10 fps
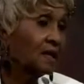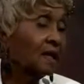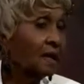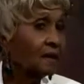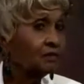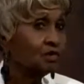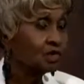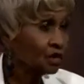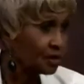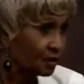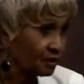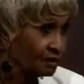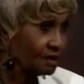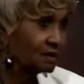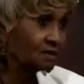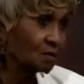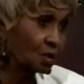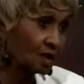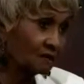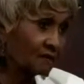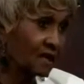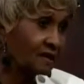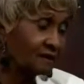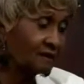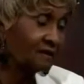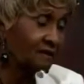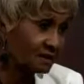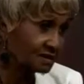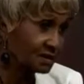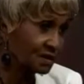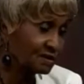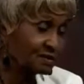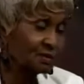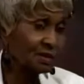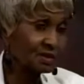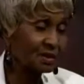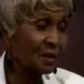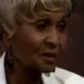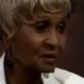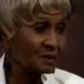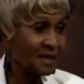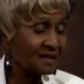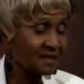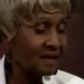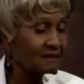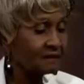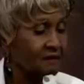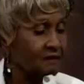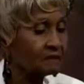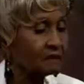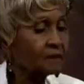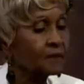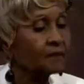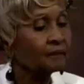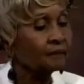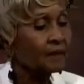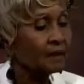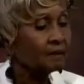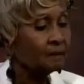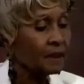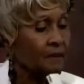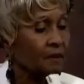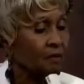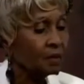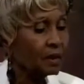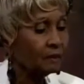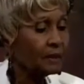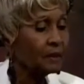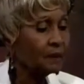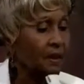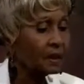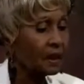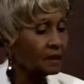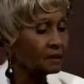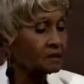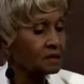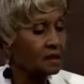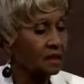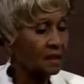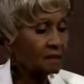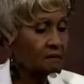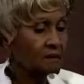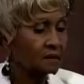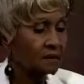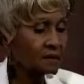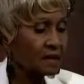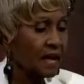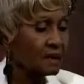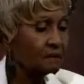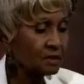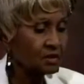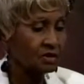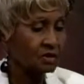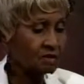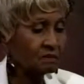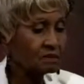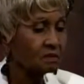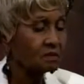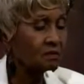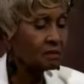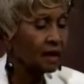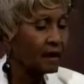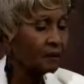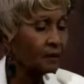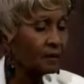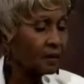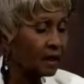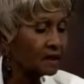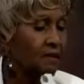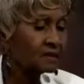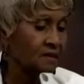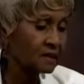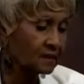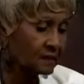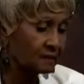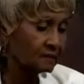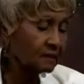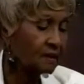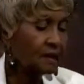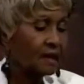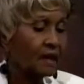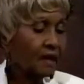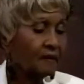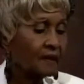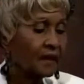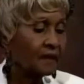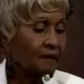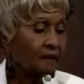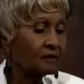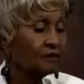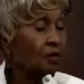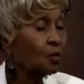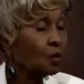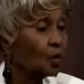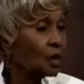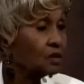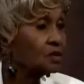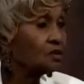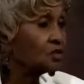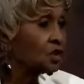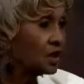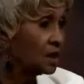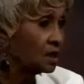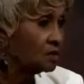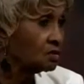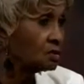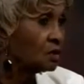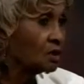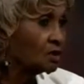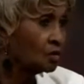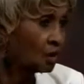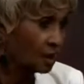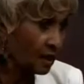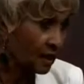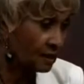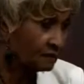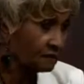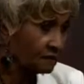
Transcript: And sugar is one of our addictions. We'll talk about that a little. But when people understand, it's our mission to help you understand that if you want to change your life,